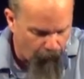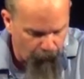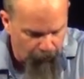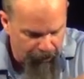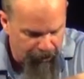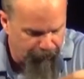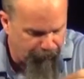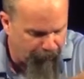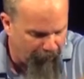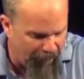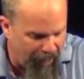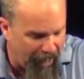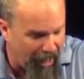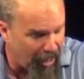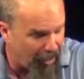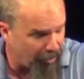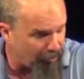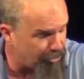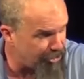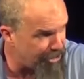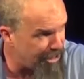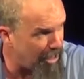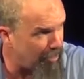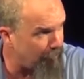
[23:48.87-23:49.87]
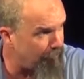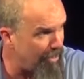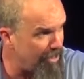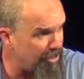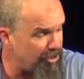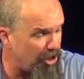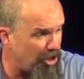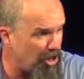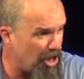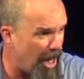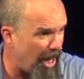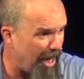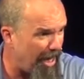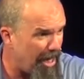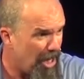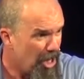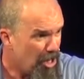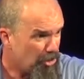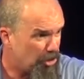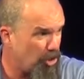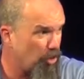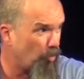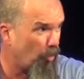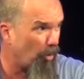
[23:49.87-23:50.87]
resp- our salvation, not
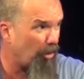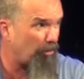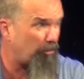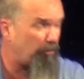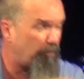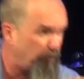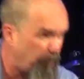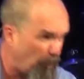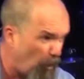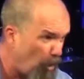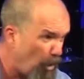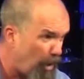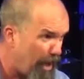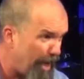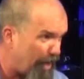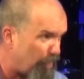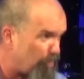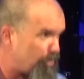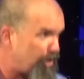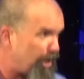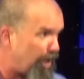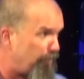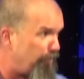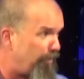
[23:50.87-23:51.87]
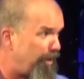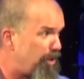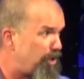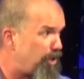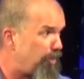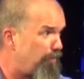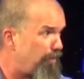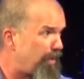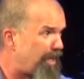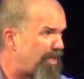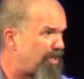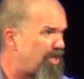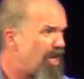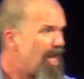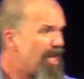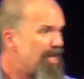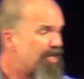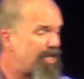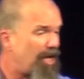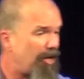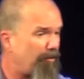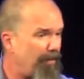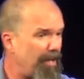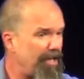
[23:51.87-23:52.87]
to work for our salvation, because
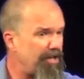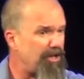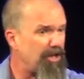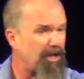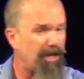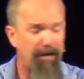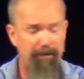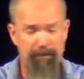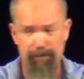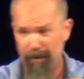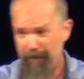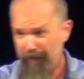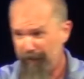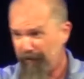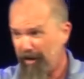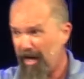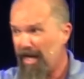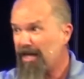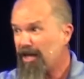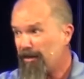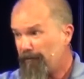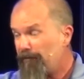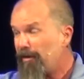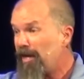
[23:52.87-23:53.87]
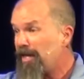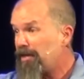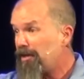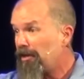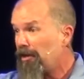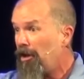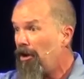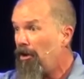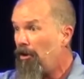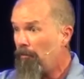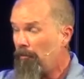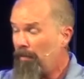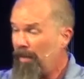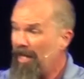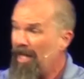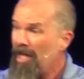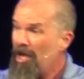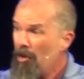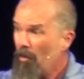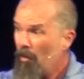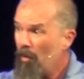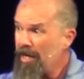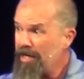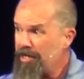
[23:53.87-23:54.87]
salvation comes by faith and faith alone, but
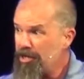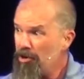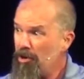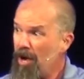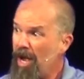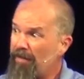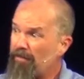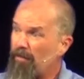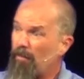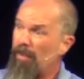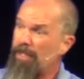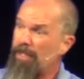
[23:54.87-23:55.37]
we do have a